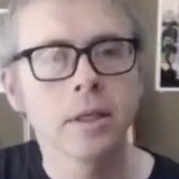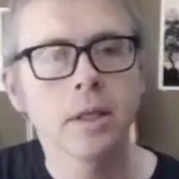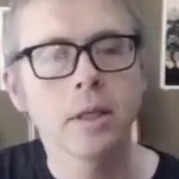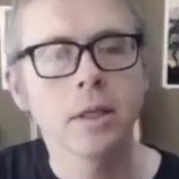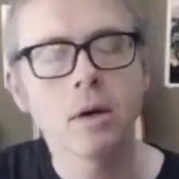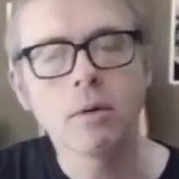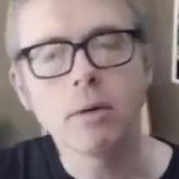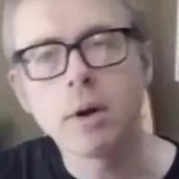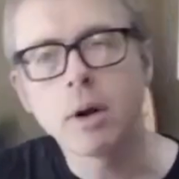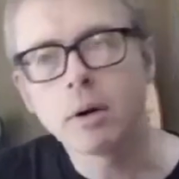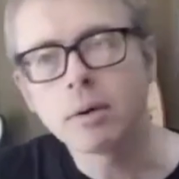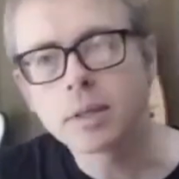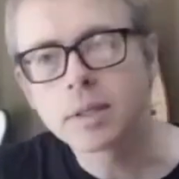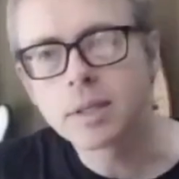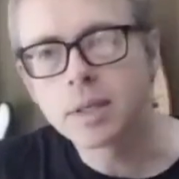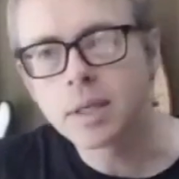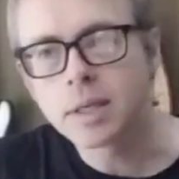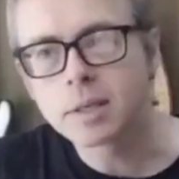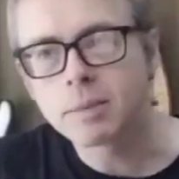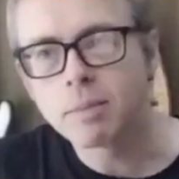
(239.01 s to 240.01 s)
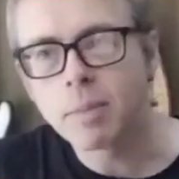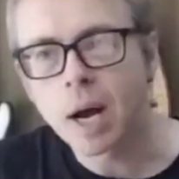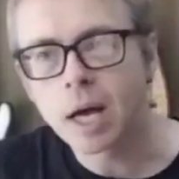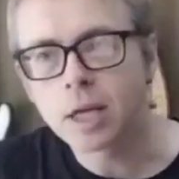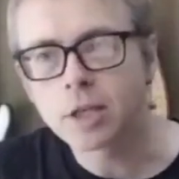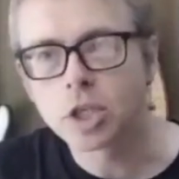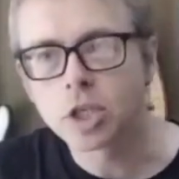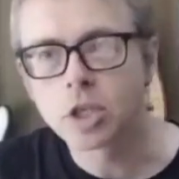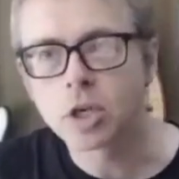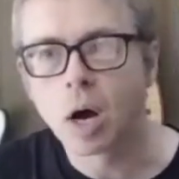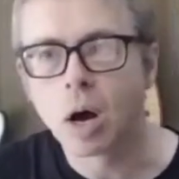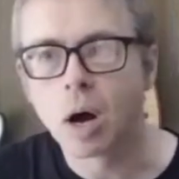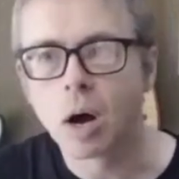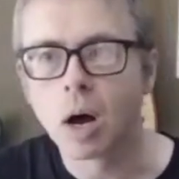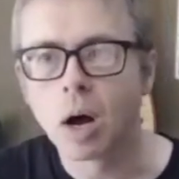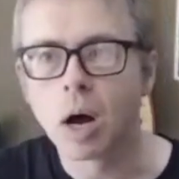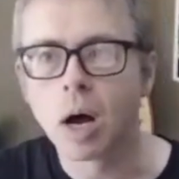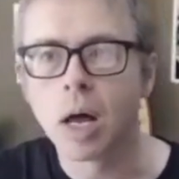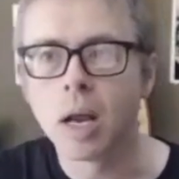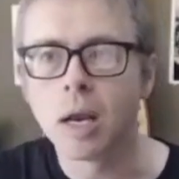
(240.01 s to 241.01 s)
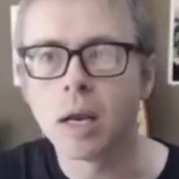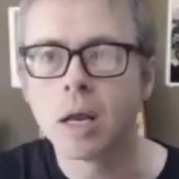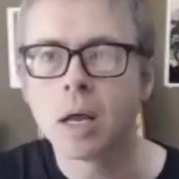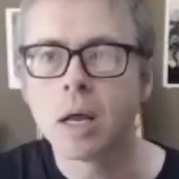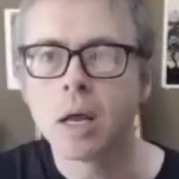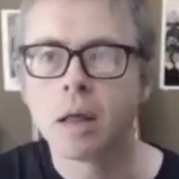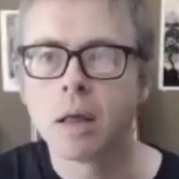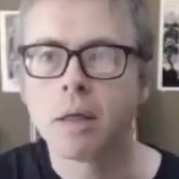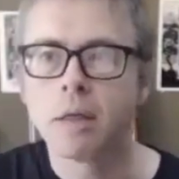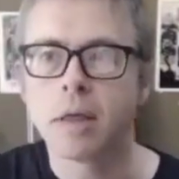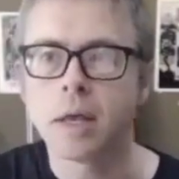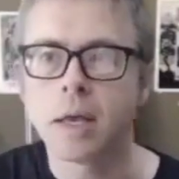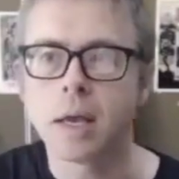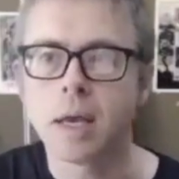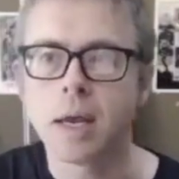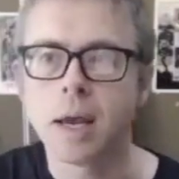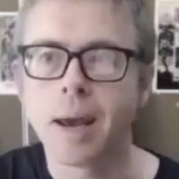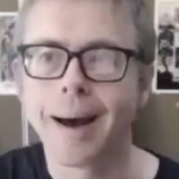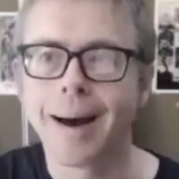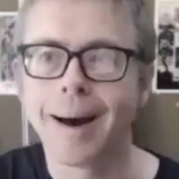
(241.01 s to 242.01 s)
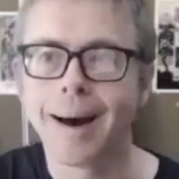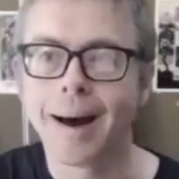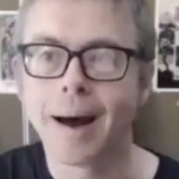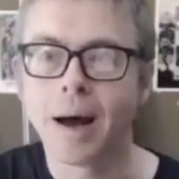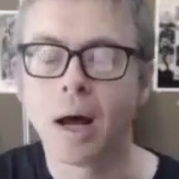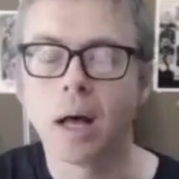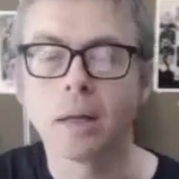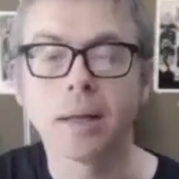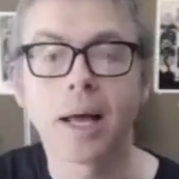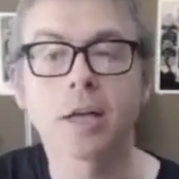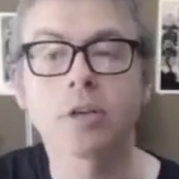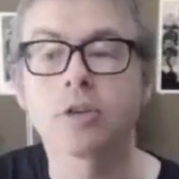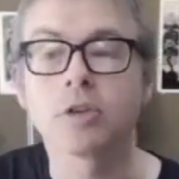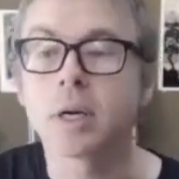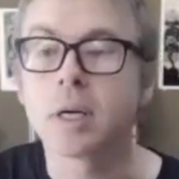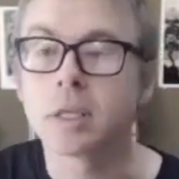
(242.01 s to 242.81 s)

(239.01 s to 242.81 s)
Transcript: You don't notice it as much on the electric